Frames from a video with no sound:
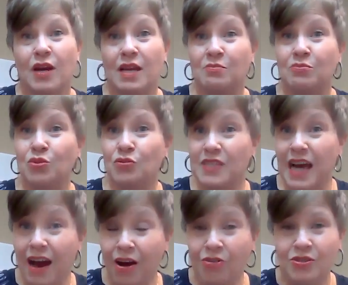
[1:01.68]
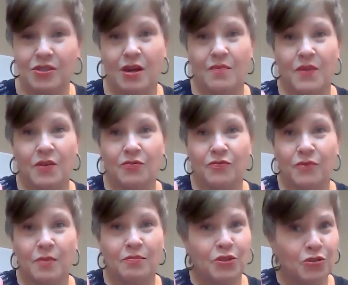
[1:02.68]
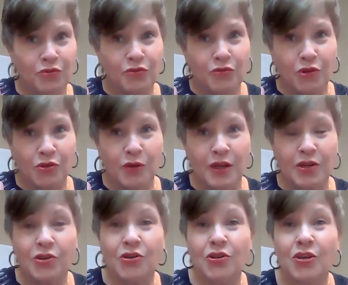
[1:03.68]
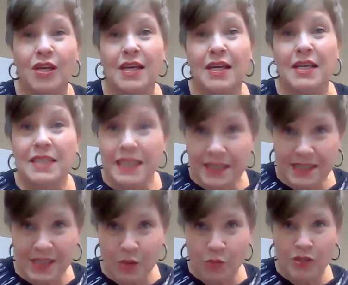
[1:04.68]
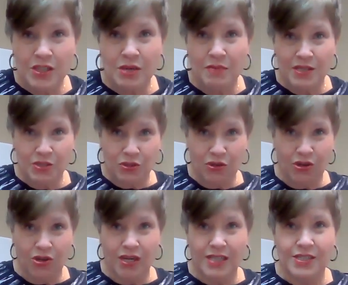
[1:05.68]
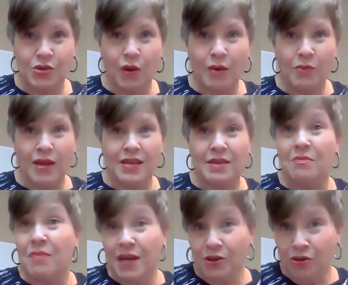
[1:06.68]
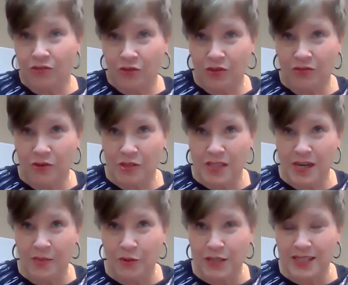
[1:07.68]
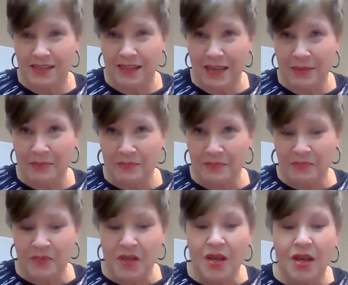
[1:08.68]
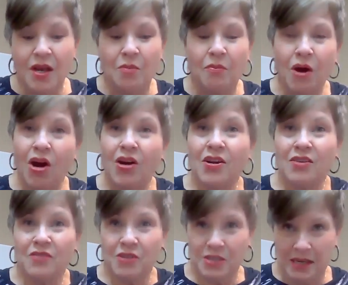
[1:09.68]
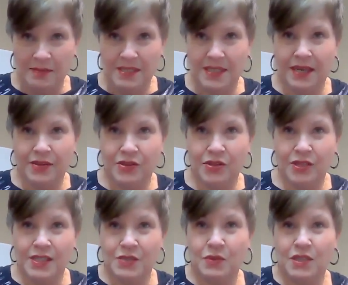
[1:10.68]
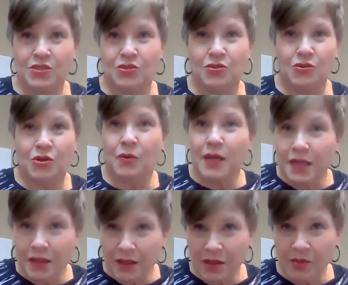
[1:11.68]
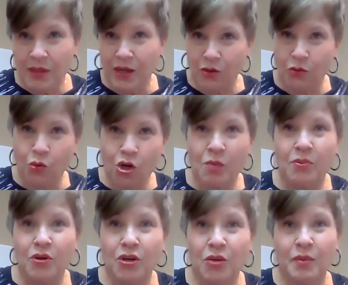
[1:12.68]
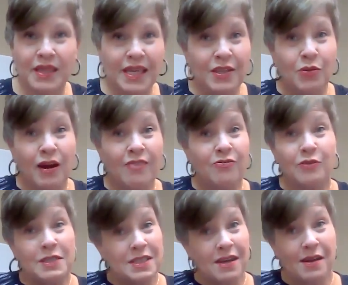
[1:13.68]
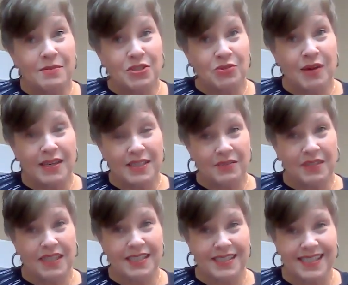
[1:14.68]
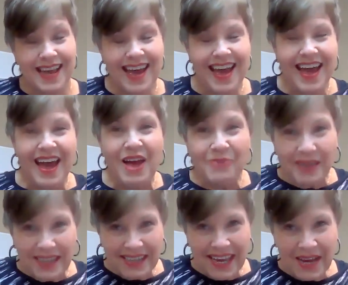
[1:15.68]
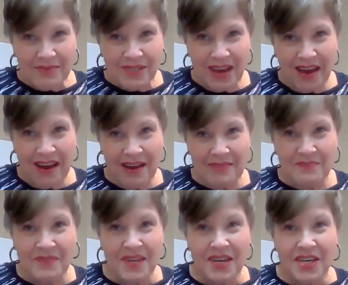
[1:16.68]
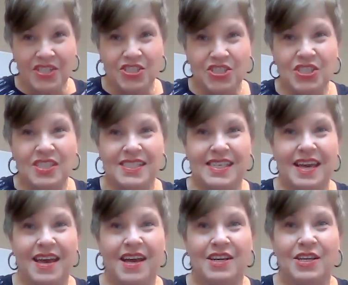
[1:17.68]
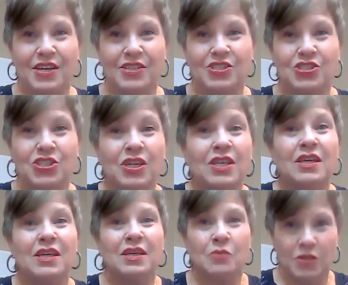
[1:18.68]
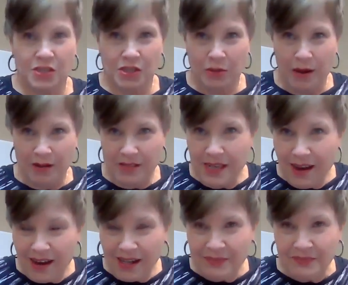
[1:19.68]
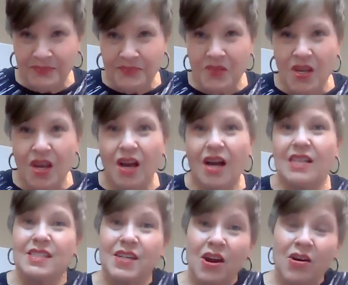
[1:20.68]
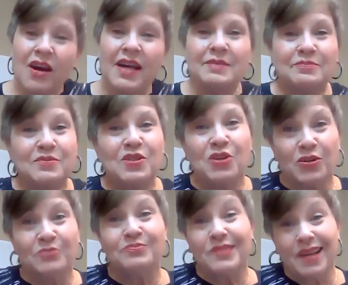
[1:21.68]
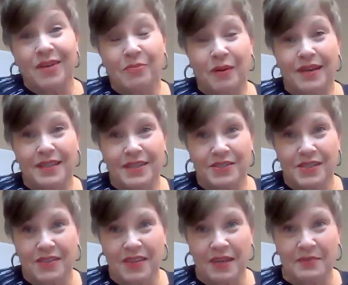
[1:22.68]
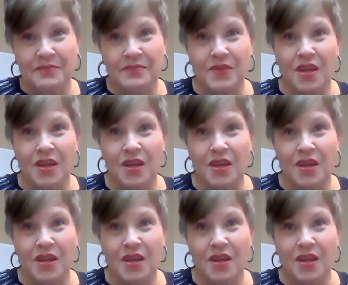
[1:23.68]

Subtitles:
had moved out. A beautiful fourth grade girl needed someone to mentor her. And so I went and met her for the first time recently. Part of our time together is we do curriculum, like a workbook, but then you have free time to do activities. And when it came time, she said she wanted to go outside. I said, all right, but here's the thing.